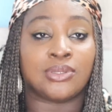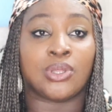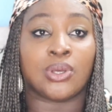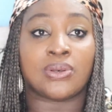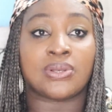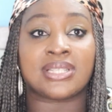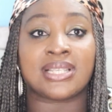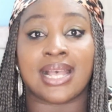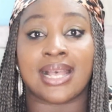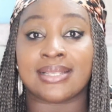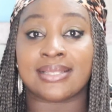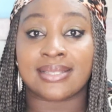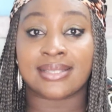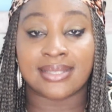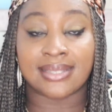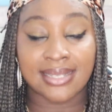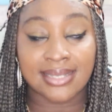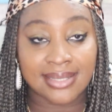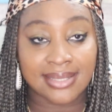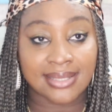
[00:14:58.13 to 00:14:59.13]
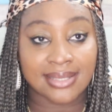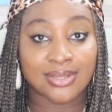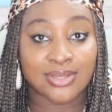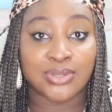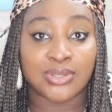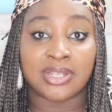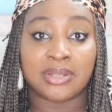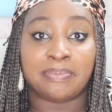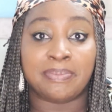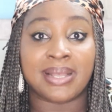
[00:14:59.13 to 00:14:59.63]
does assist
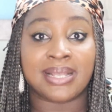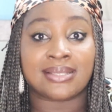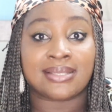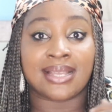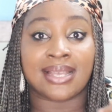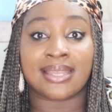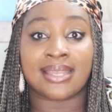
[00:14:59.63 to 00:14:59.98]
to the best that